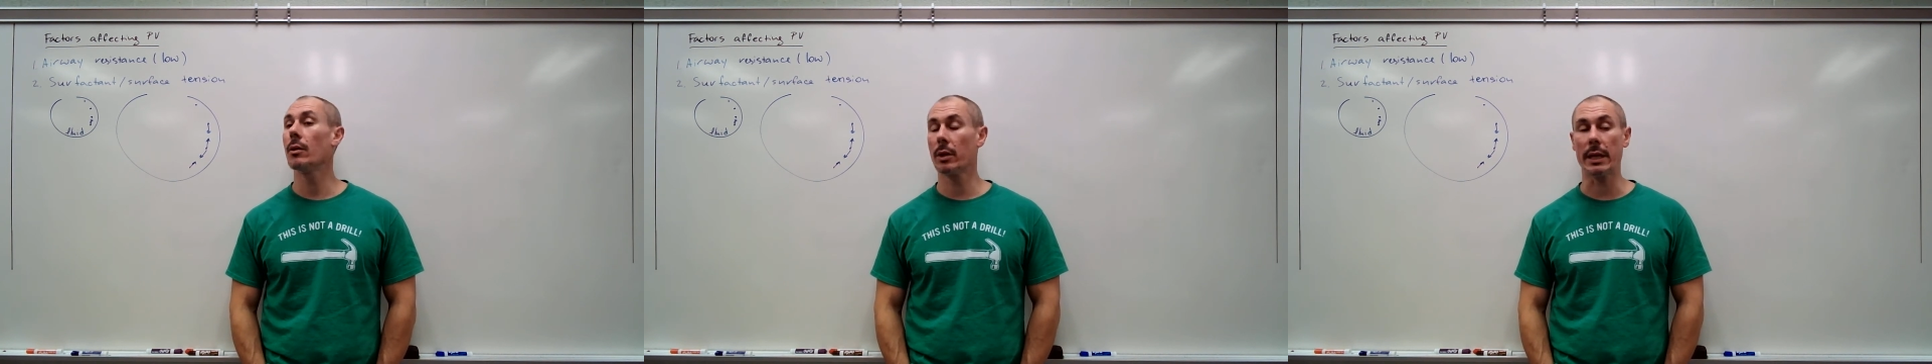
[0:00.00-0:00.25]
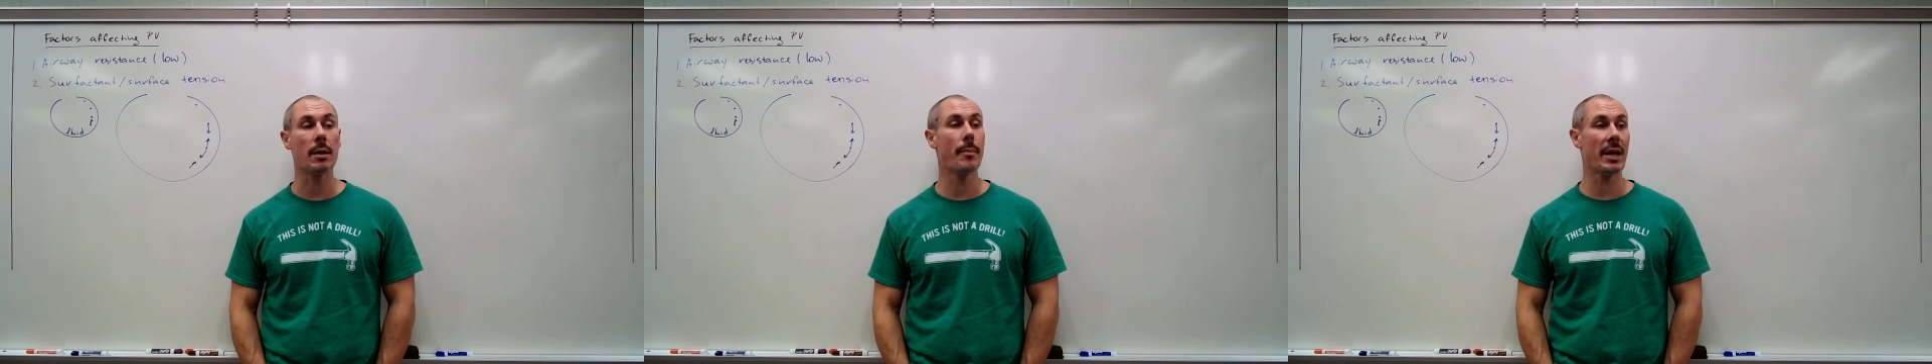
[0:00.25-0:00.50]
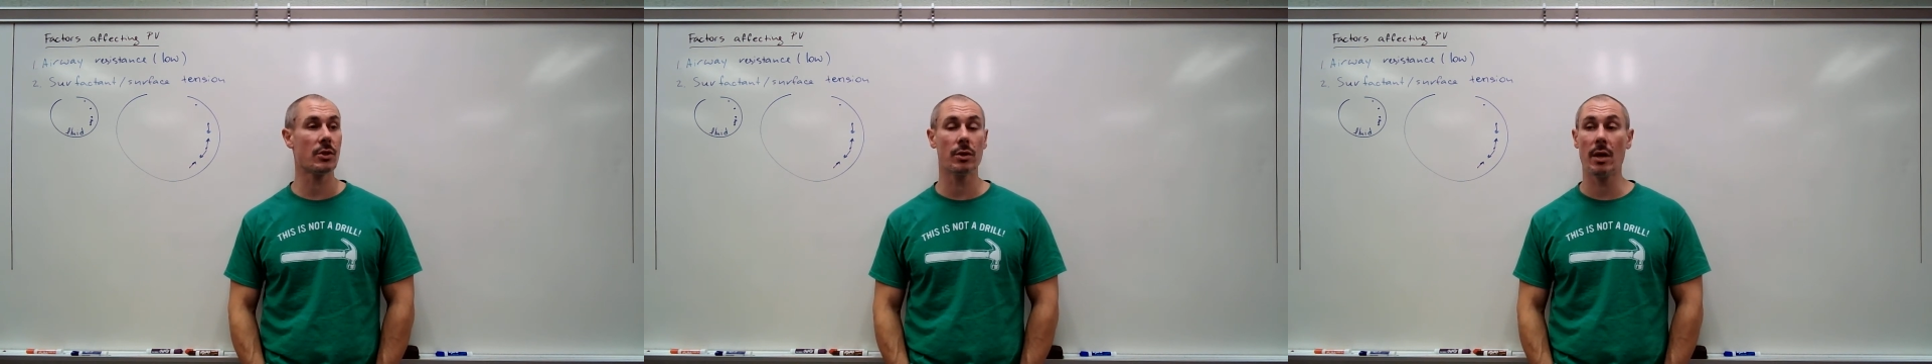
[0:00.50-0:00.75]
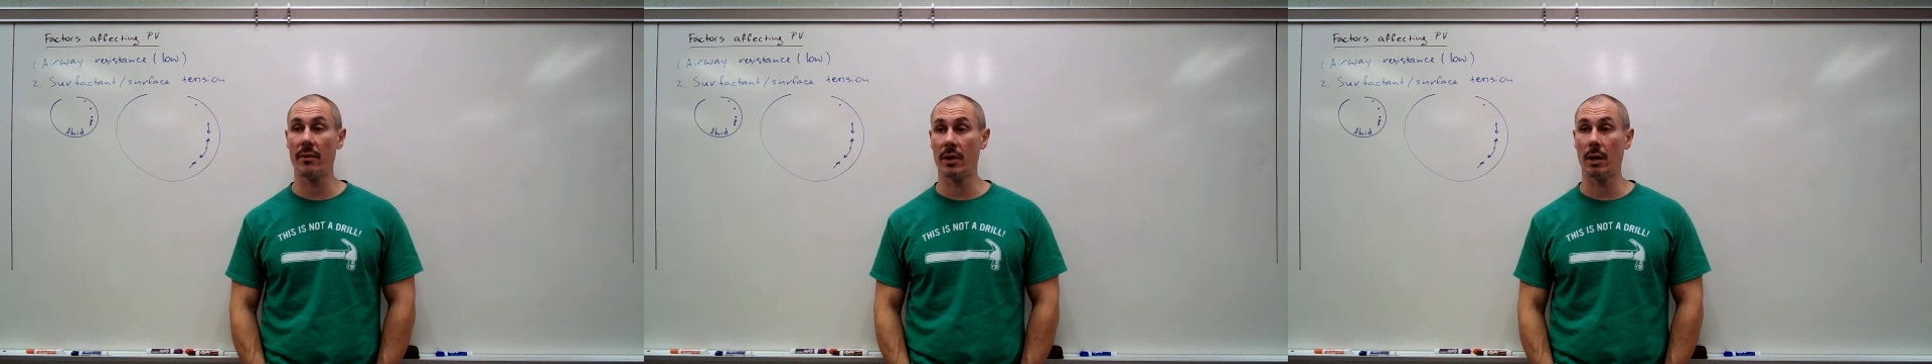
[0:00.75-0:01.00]
you
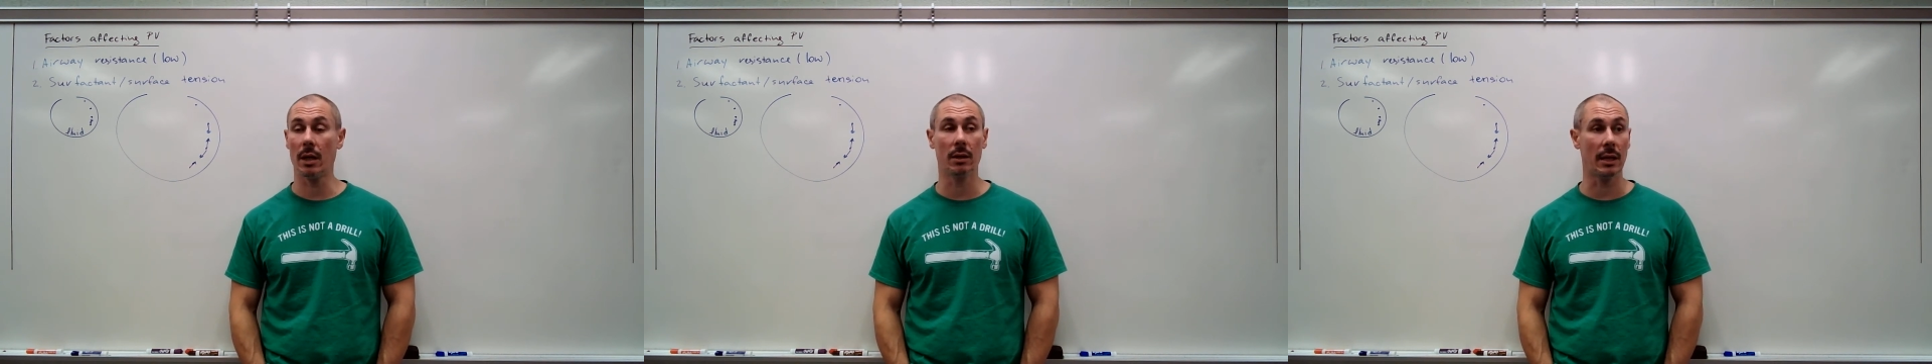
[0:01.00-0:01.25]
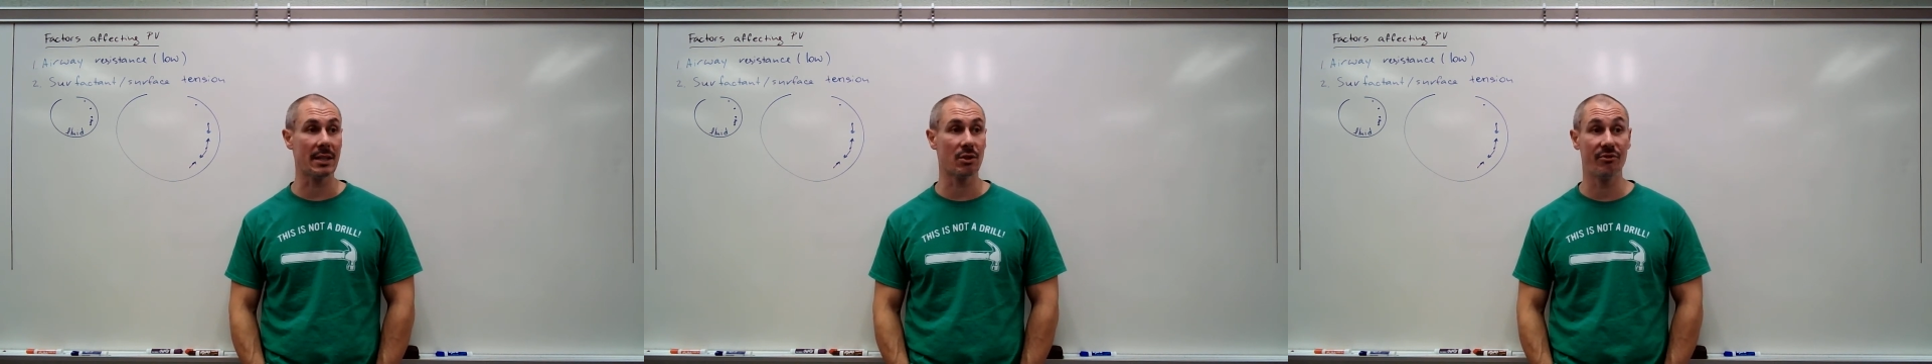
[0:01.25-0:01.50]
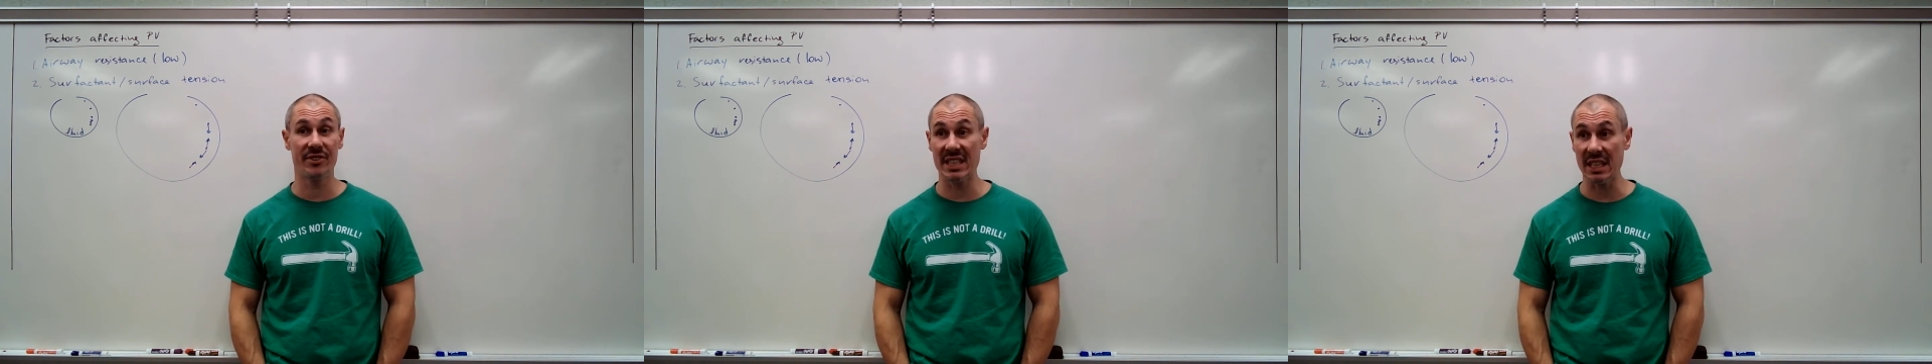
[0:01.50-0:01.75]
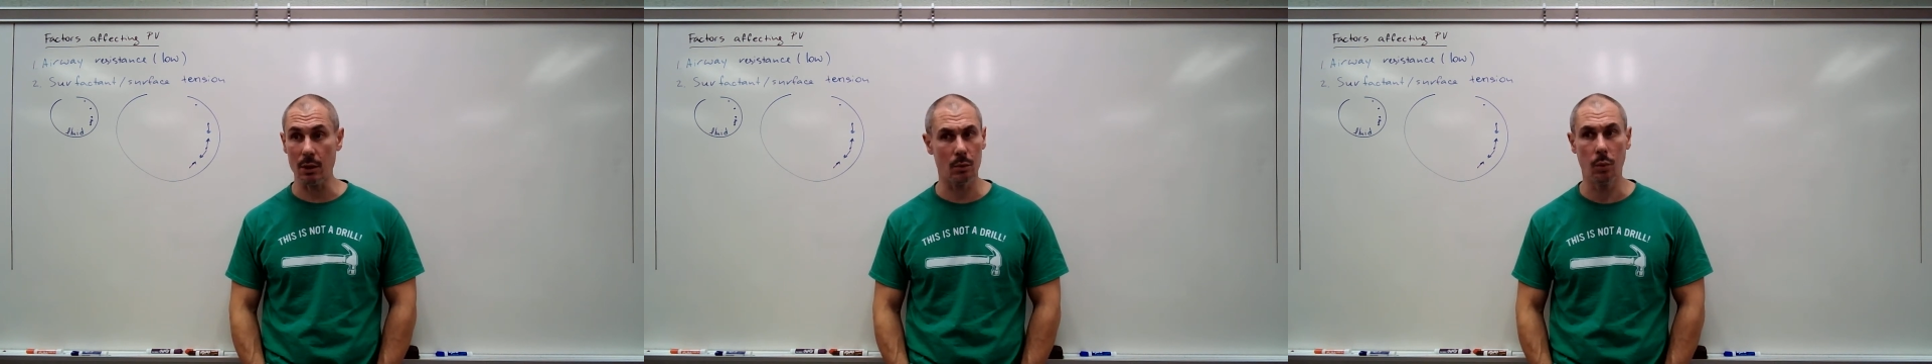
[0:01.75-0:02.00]
have a glass of
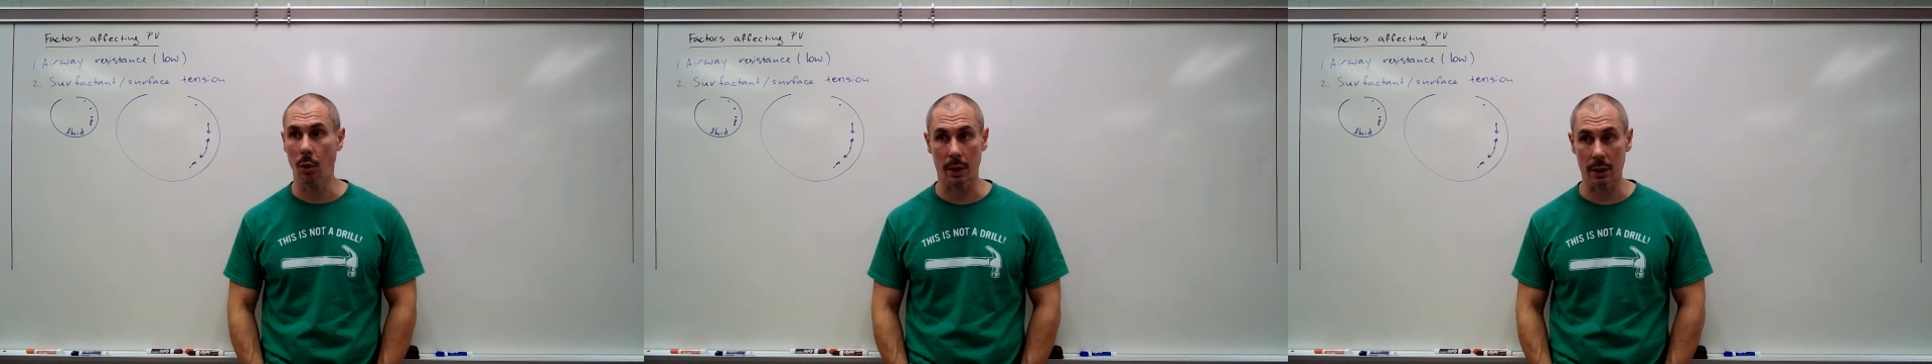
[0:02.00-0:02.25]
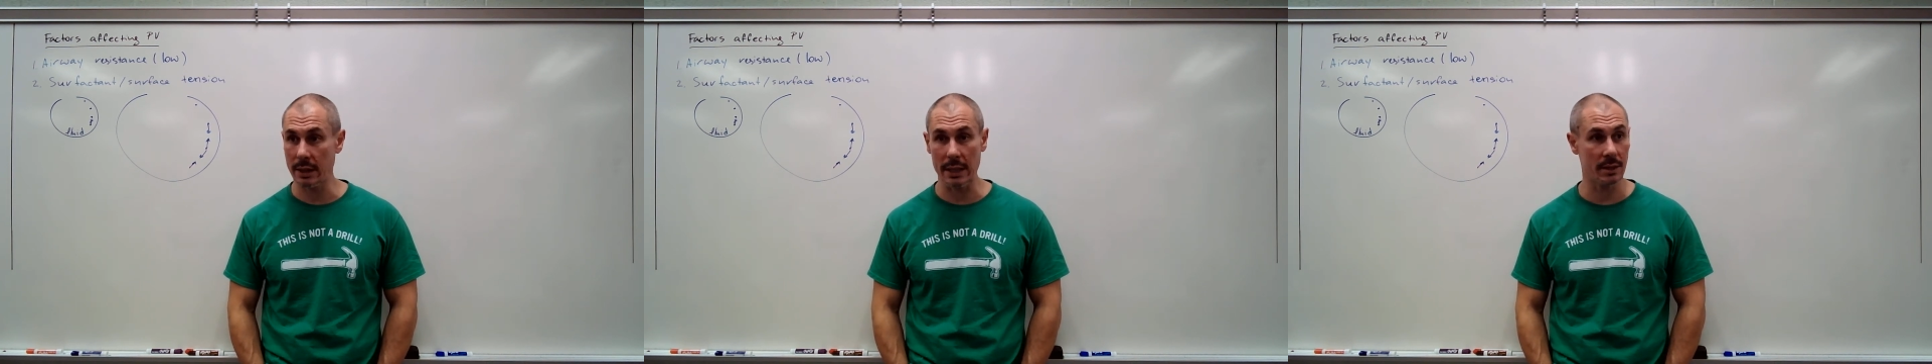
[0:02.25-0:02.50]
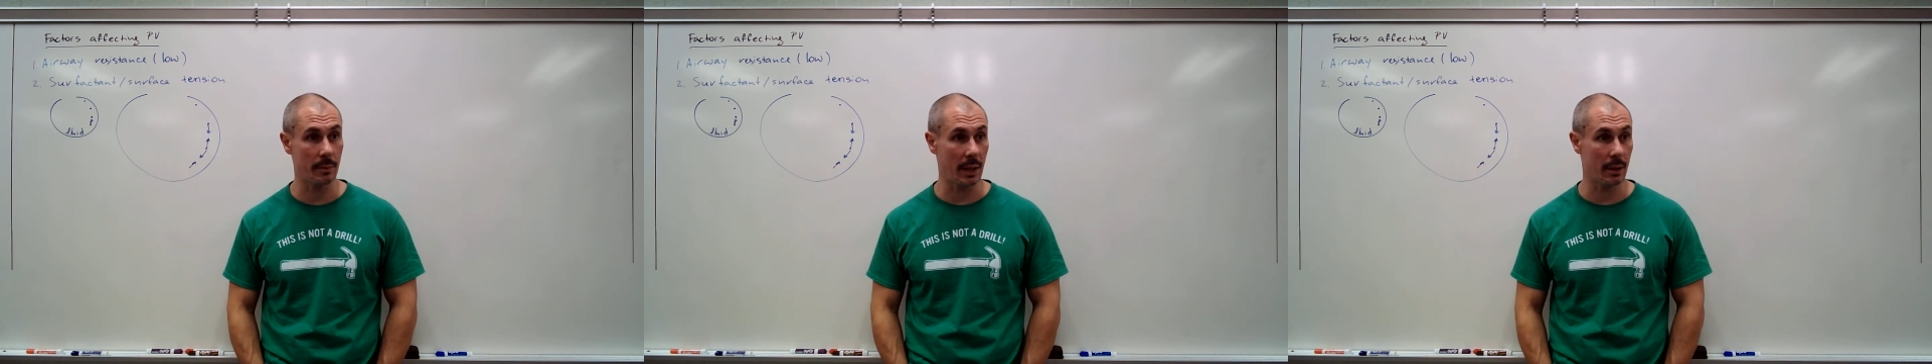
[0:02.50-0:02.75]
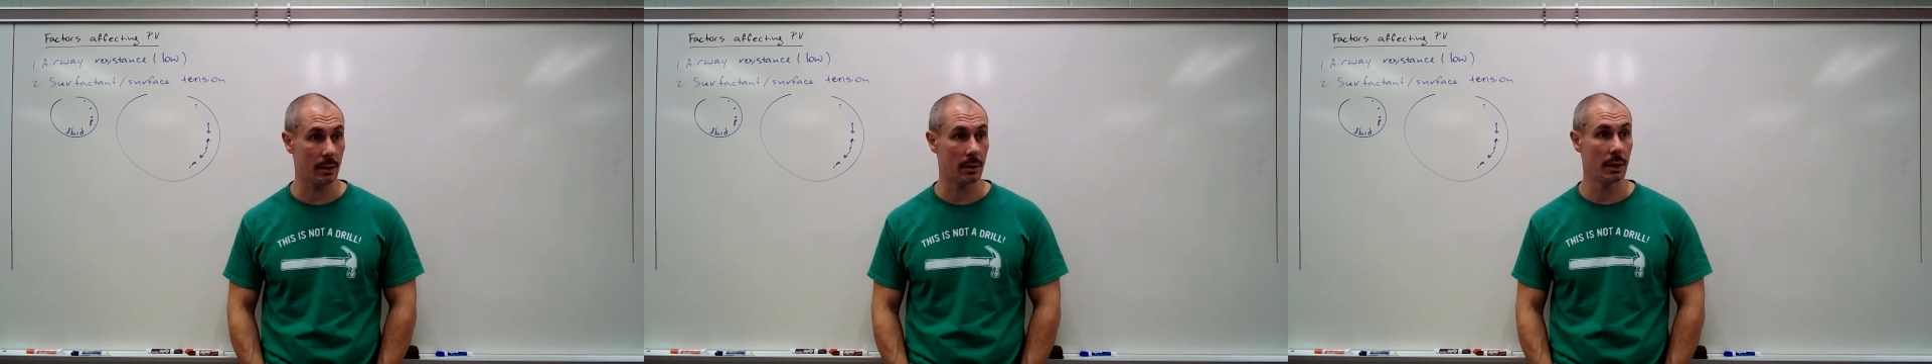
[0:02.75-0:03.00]
tea, water, doesn't matter,